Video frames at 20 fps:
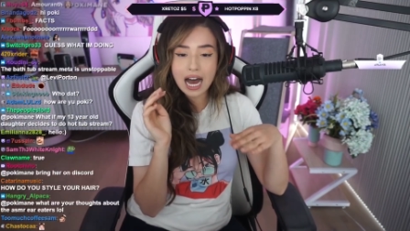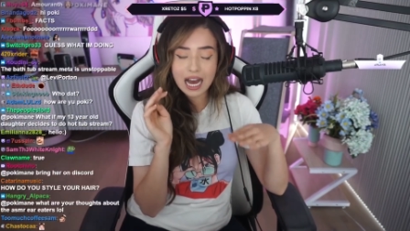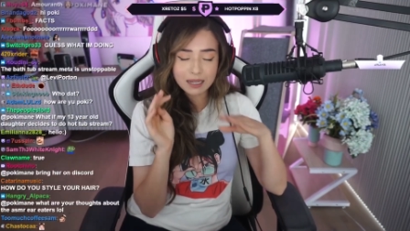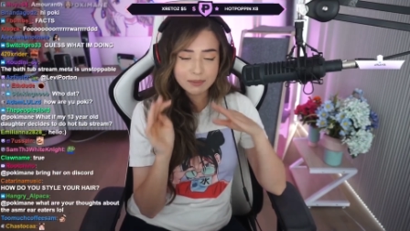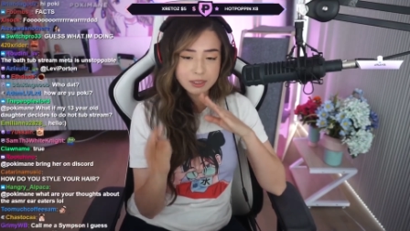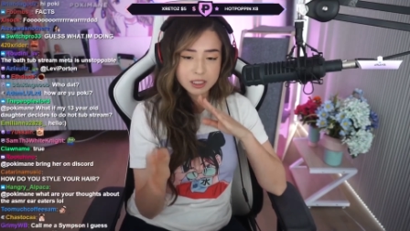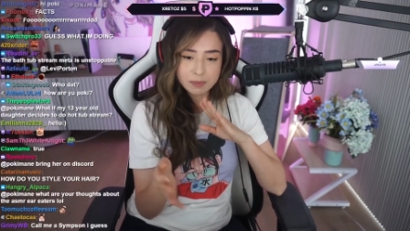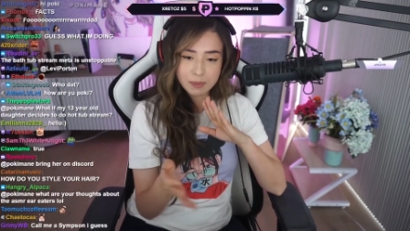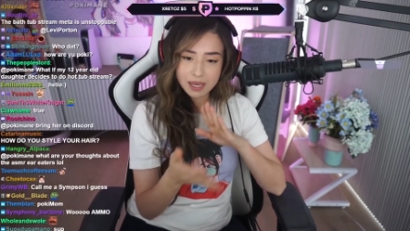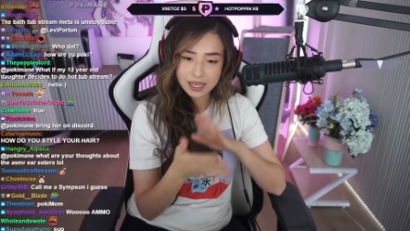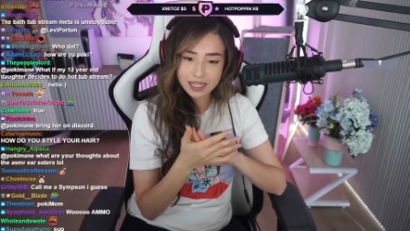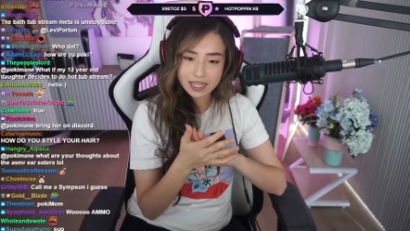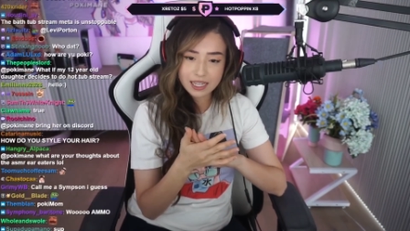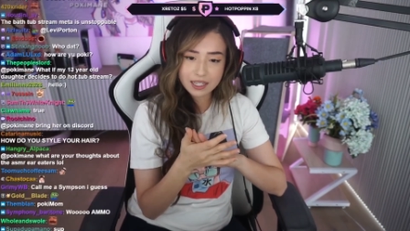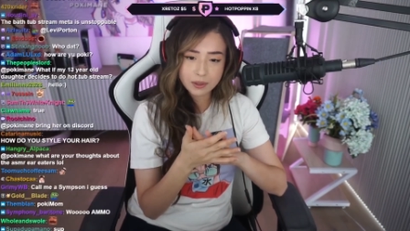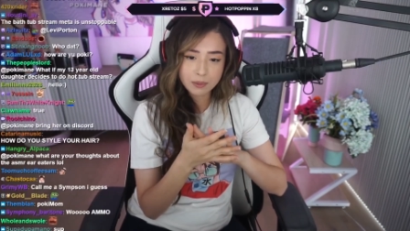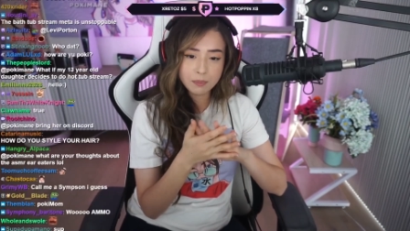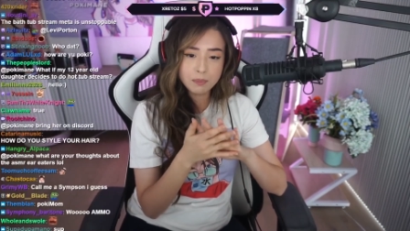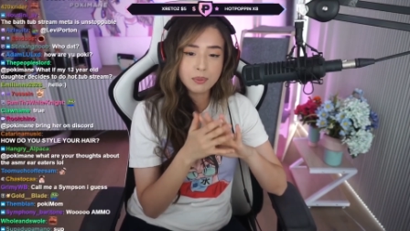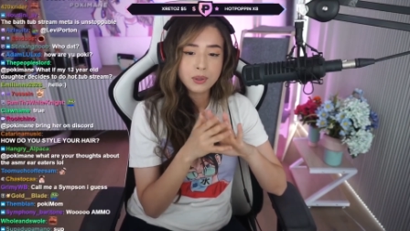I'm
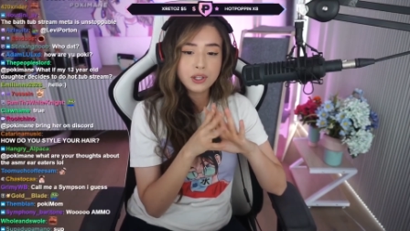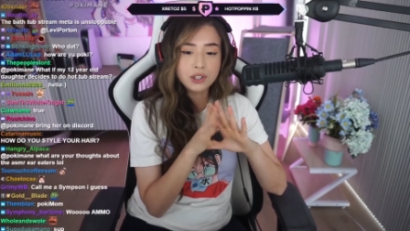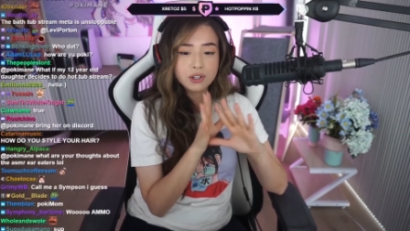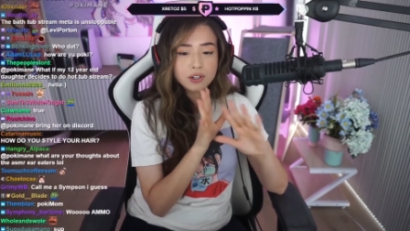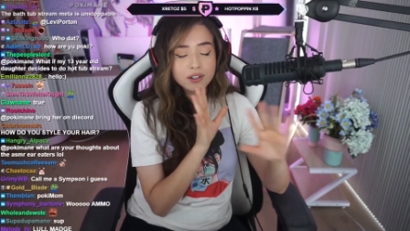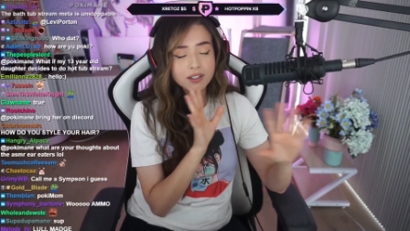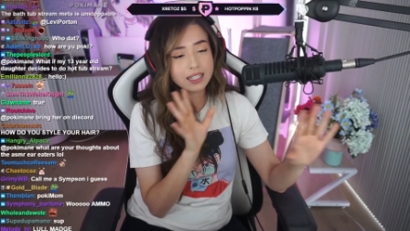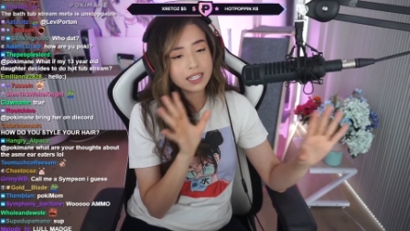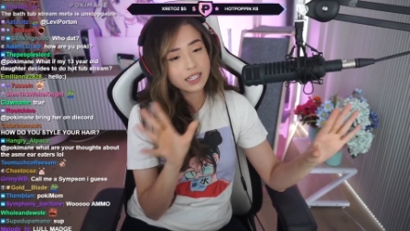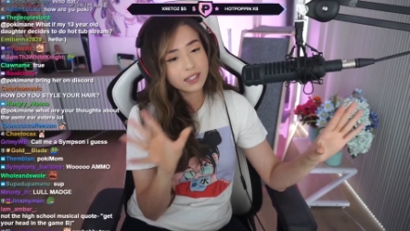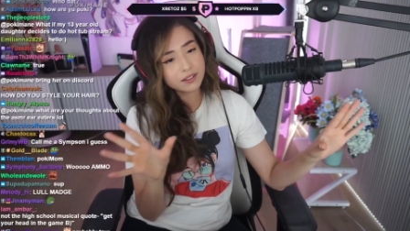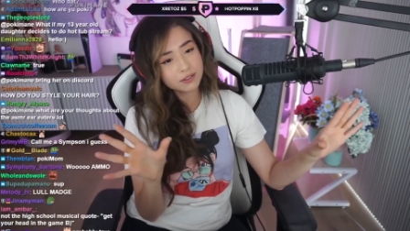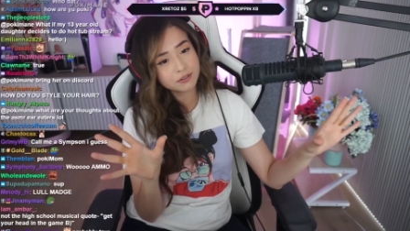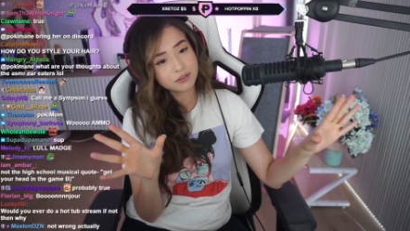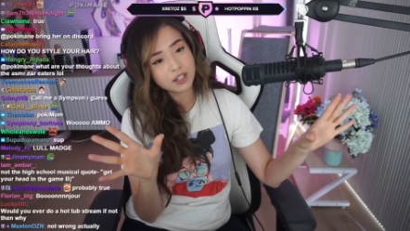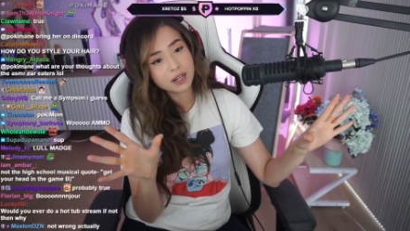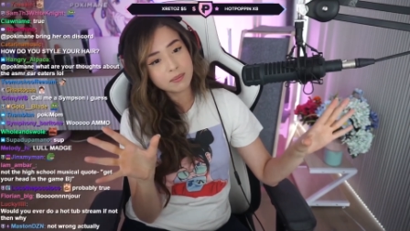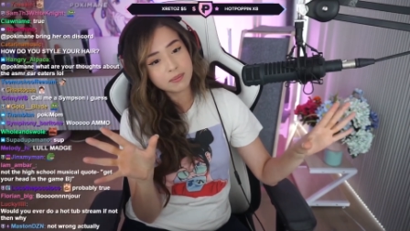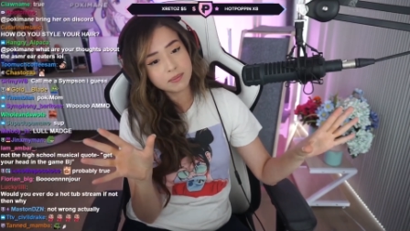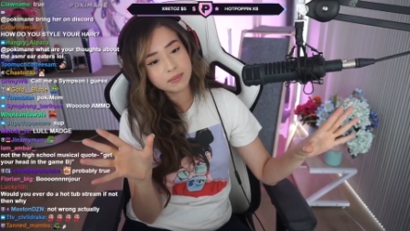speaking purely
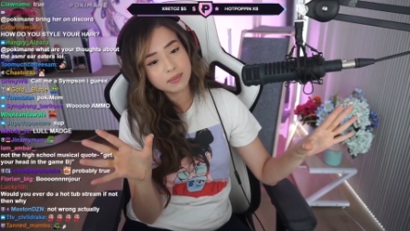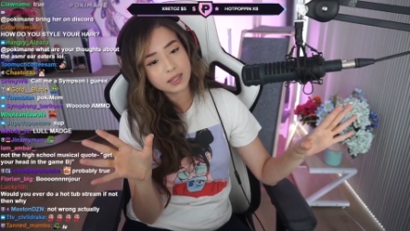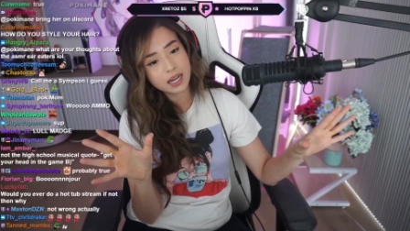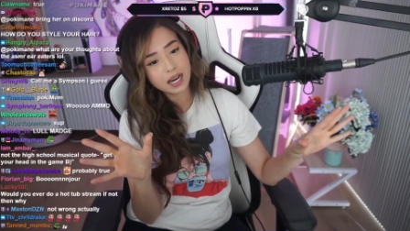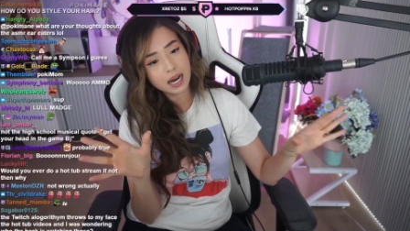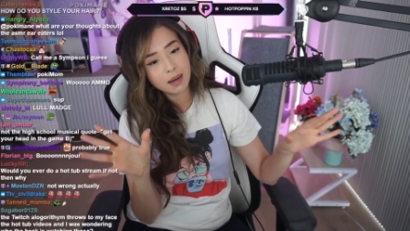from